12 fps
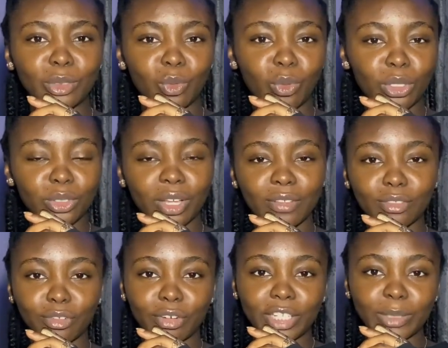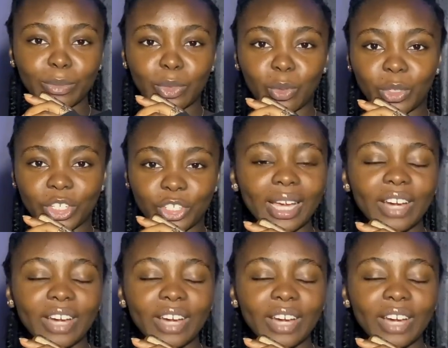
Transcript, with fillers: in what you have to grant me a wish.